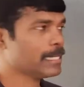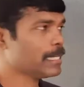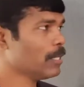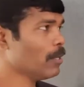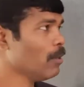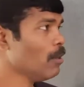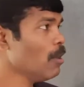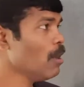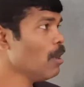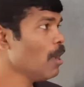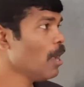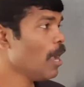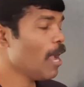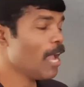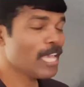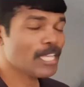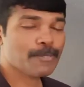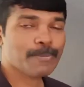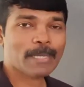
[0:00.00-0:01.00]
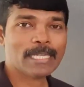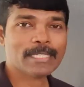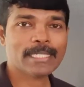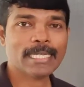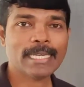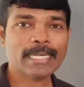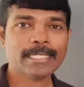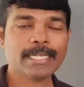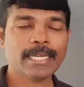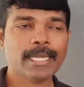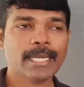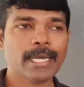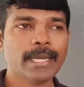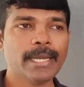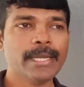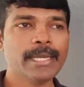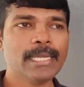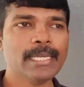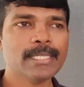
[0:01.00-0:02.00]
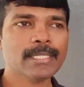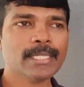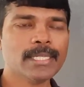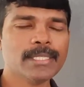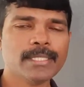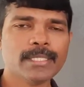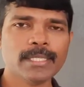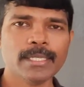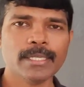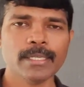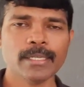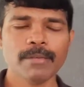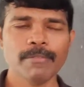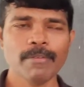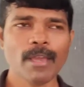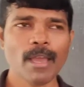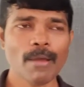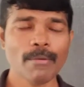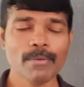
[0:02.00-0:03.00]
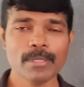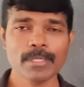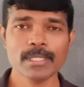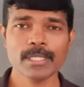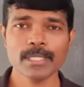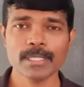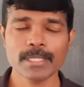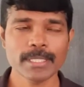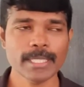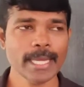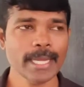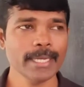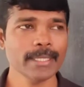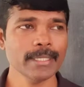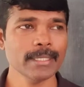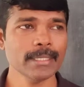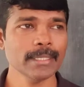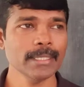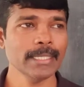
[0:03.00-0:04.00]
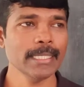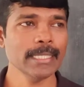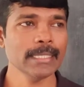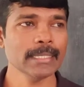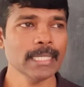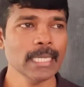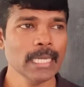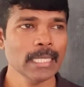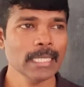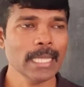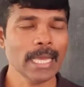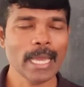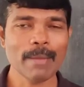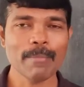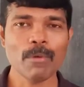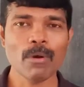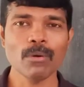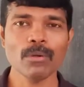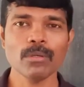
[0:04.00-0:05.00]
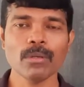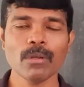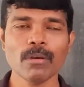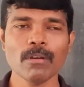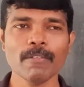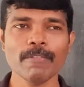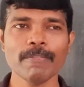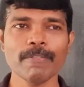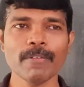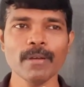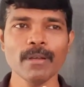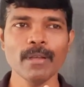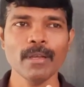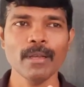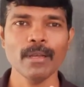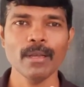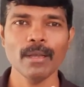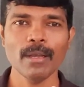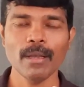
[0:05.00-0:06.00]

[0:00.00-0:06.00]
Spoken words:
So as far as electric current is concerned, we have discussed that it is the amount of